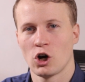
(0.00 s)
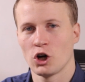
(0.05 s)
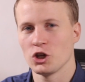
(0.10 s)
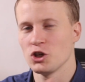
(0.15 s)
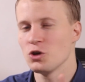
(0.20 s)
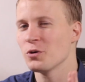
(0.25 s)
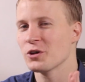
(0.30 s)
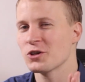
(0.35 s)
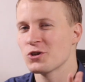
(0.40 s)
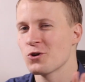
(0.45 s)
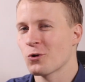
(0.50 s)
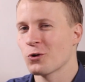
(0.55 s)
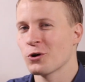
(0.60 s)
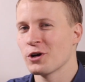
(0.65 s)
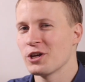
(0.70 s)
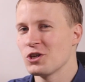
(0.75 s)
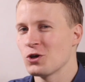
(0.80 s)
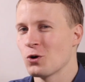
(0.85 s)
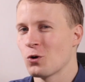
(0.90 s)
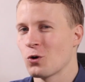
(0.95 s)
Are you
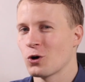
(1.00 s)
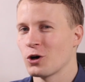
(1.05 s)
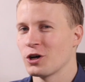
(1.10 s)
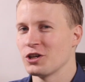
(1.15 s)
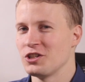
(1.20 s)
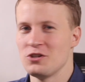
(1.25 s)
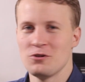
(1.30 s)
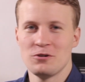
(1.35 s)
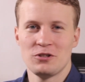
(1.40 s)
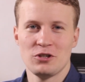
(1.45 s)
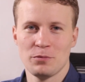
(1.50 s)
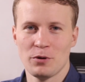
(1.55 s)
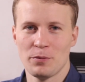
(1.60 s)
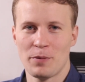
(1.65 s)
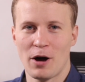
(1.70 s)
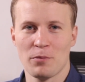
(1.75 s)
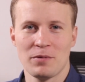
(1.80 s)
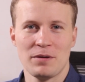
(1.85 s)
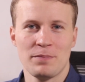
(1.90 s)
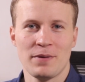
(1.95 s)
ignoring your YouTube
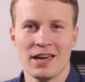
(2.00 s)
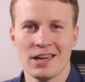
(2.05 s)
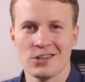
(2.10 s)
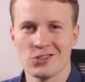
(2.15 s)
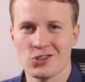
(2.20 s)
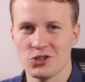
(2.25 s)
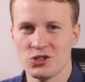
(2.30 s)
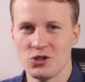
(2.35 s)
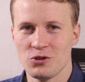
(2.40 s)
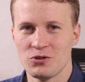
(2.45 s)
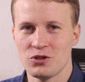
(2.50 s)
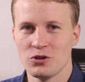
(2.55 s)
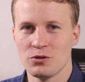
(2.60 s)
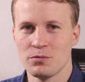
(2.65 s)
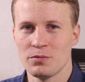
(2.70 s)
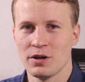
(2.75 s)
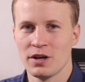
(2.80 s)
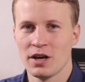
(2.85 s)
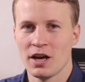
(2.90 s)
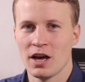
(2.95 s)
About Me page on
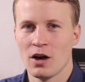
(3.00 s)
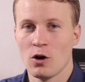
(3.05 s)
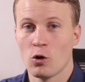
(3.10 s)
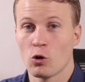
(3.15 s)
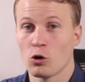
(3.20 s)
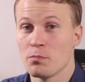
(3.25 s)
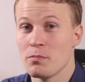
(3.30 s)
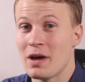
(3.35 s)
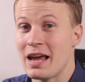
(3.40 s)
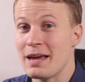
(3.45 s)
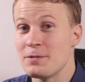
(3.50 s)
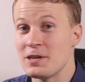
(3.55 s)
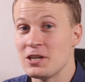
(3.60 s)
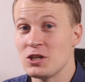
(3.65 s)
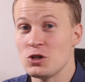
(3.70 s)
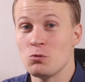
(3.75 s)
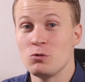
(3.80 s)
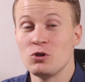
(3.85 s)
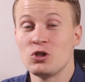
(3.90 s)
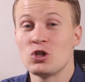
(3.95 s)
YouTube? Or maybe
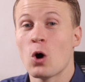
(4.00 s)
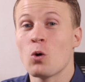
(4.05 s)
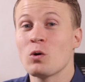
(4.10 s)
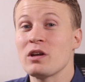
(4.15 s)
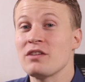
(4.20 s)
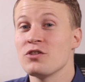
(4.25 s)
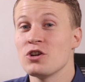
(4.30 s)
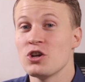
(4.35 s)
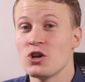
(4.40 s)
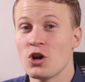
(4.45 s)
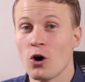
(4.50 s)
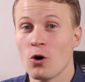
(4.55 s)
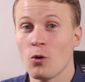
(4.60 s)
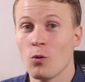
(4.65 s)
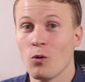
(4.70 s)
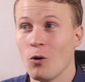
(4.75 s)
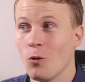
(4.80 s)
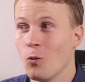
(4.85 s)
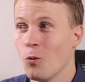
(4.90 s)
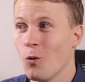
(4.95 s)
you don't even
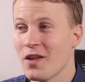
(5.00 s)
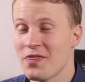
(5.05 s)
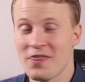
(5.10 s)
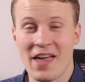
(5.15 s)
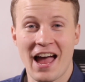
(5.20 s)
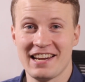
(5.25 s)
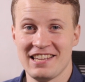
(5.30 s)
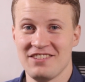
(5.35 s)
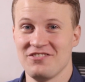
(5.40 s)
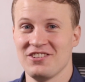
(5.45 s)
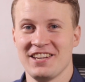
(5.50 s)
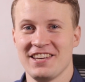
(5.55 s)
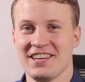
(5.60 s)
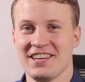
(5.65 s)
know what that even